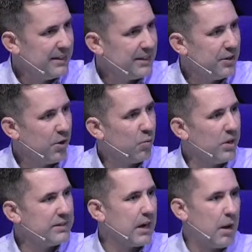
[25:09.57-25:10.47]
You know,
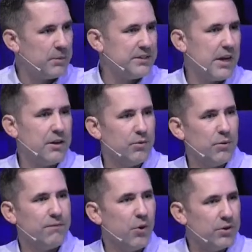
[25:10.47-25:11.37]
one commentator
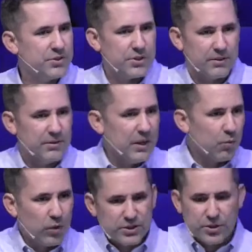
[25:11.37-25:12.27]
referred to
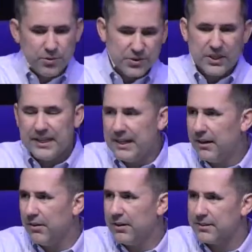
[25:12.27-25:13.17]
what you see
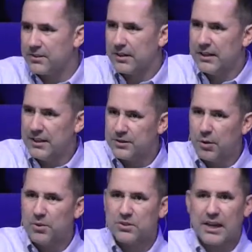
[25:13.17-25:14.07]
here as it's
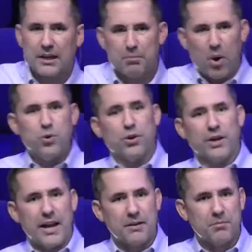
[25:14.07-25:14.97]
almost like a poker
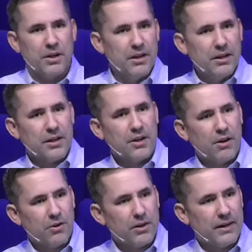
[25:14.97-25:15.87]
game. You
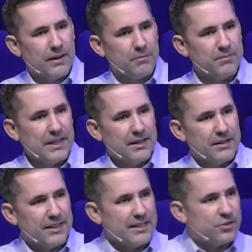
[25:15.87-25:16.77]
know,
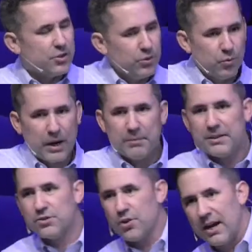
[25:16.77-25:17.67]
these two
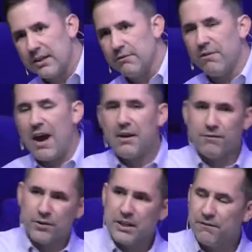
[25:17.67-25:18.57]
women trying to vie
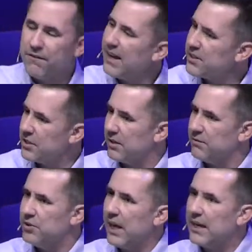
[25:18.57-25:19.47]
for the affection of
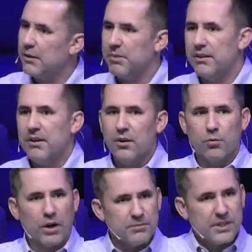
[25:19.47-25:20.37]
Jacob. And
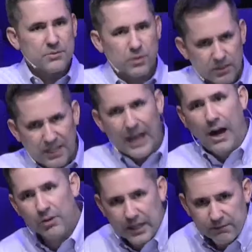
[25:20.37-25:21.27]
one of them says, well,
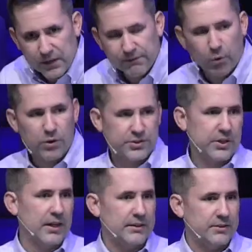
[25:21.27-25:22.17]
I'll give you four
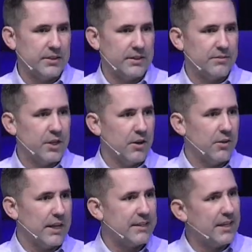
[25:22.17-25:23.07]
sons. And
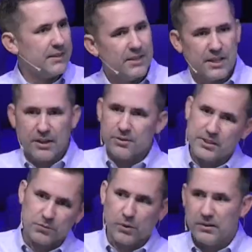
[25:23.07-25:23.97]
then the other
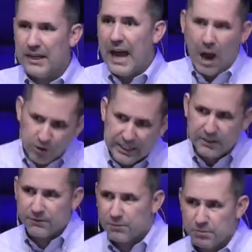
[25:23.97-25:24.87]
says, well, I'll
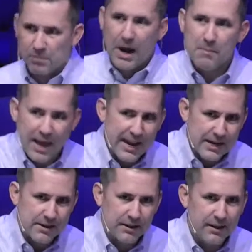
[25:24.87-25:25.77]
give my
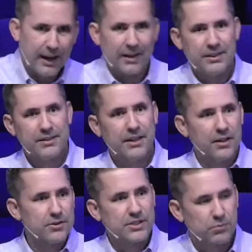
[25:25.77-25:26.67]
maid. And then the
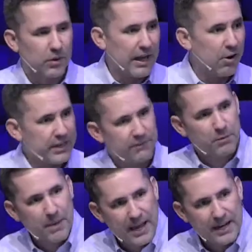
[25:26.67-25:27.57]
other says, well, I'll give a
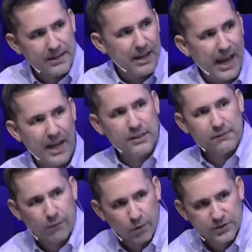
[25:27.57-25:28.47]
maid and the
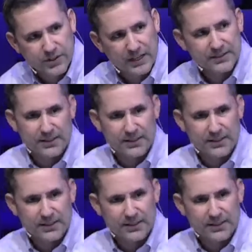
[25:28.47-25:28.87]
four sons.